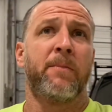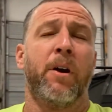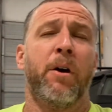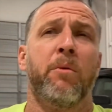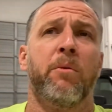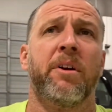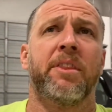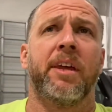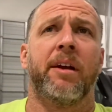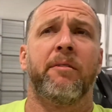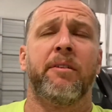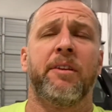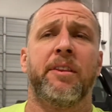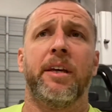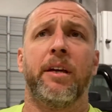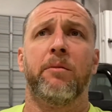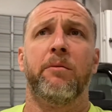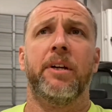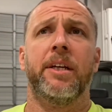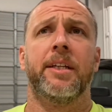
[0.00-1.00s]
with
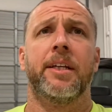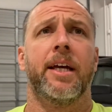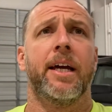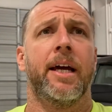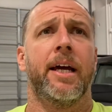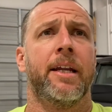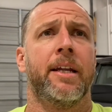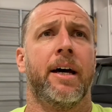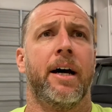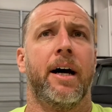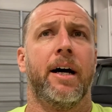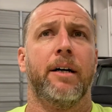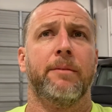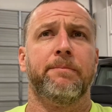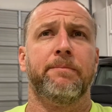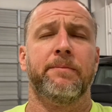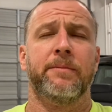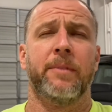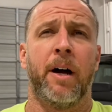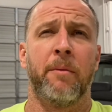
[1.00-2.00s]
everything we did,
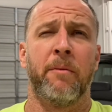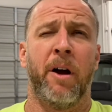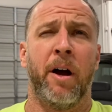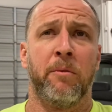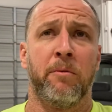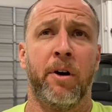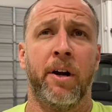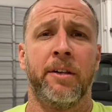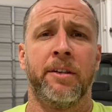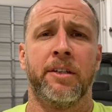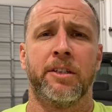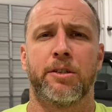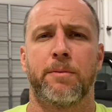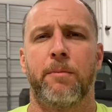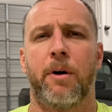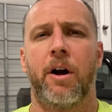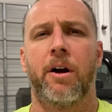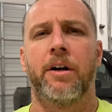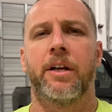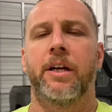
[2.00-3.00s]
I run the
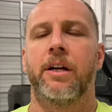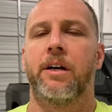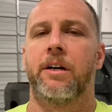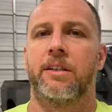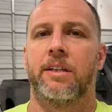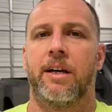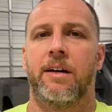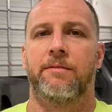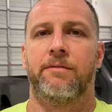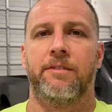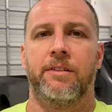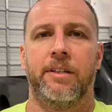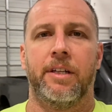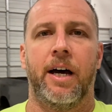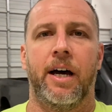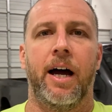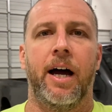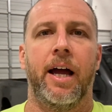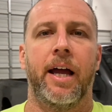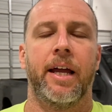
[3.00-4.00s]
Smarty on level
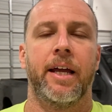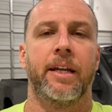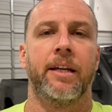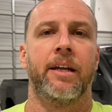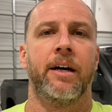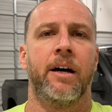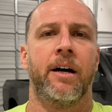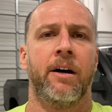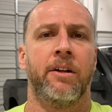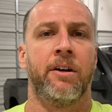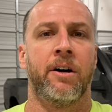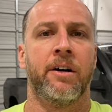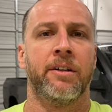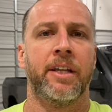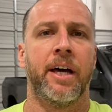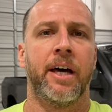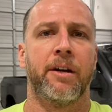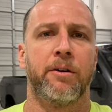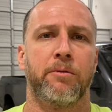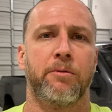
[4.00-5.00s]
9 on
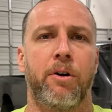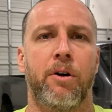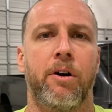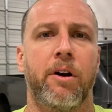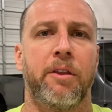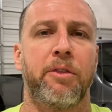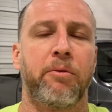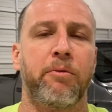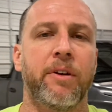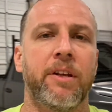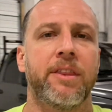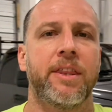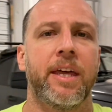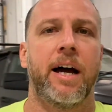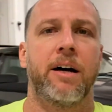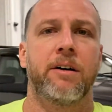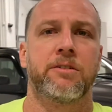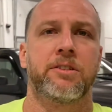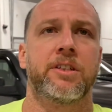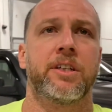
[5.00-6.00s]
that Aurora
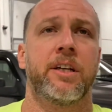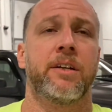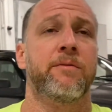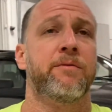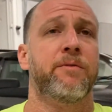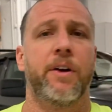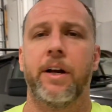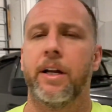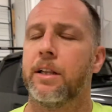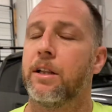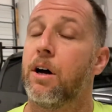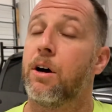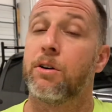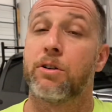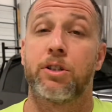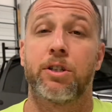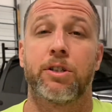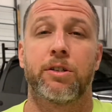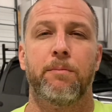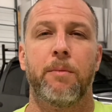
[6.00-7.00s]
3000. Very low
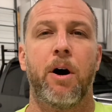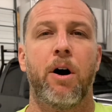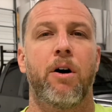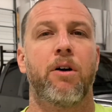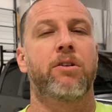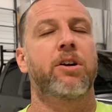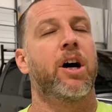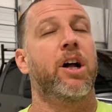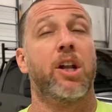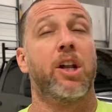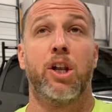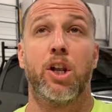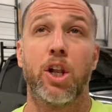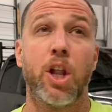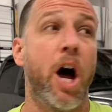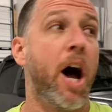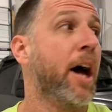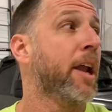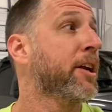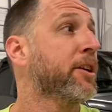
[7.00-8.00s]
smoke, a
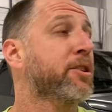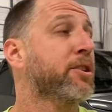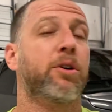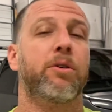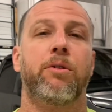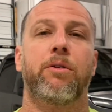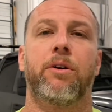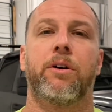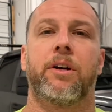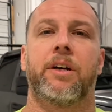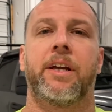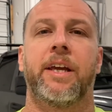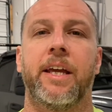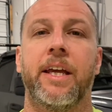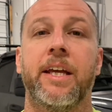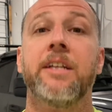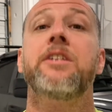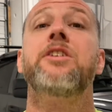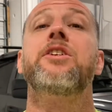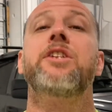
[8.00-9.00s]
lot of torque,
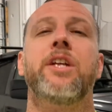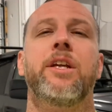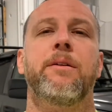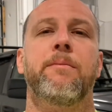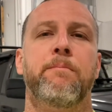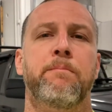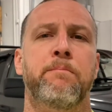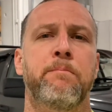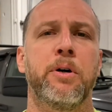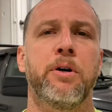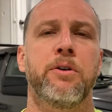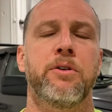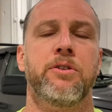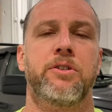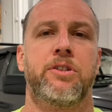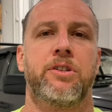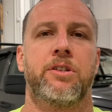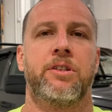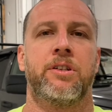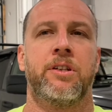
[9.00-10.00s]
instant
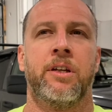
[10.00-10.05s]
boost.